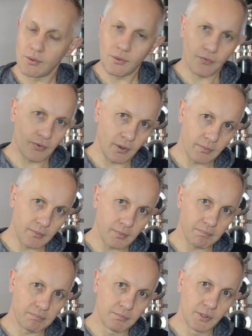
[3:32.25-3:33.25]
from
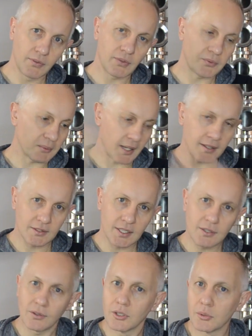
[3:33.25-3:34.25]
moving from
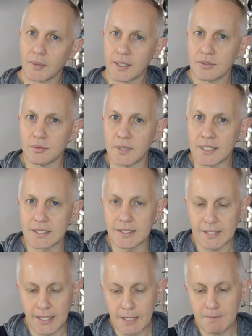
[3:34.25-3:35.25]
Gauteng all the way to Western
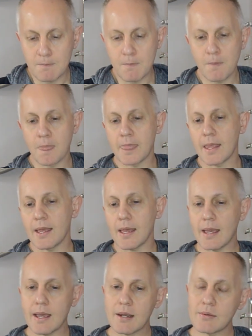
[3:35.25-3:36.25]
Cape,
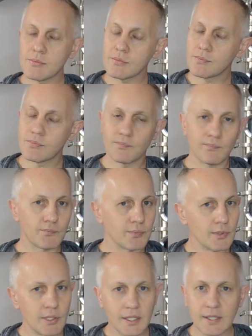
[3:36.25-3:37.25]
and
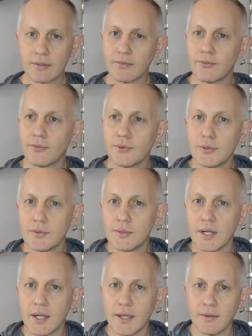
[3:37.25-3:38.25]
looking through
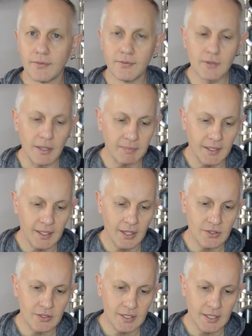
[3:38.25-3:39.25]
a few
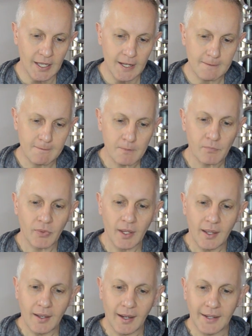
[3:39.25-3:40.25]
applications again.
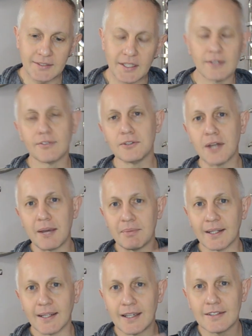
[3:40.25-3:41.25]
I say a few
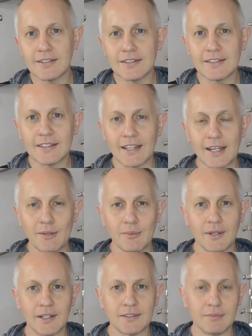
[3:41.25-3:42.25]
applications, it
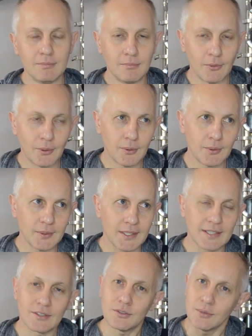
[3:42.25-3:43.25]
was more
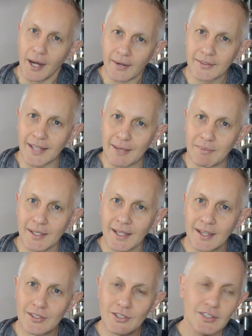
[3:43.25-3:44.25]
than 200
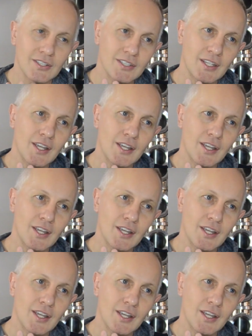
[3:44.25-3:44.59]
applications,